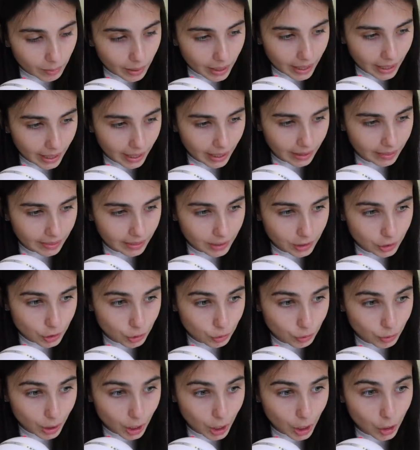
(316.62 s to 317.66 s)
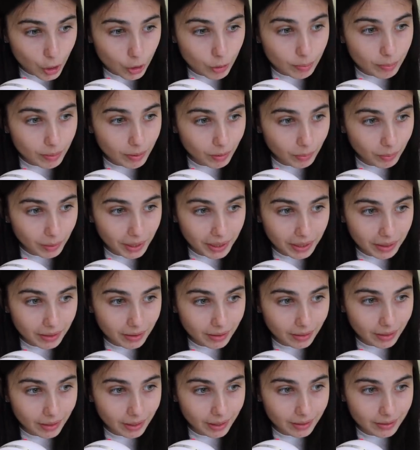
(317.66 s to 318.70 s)
way than to cope with
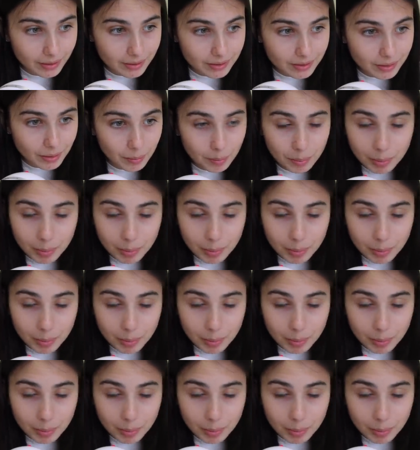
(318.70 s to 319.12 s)
this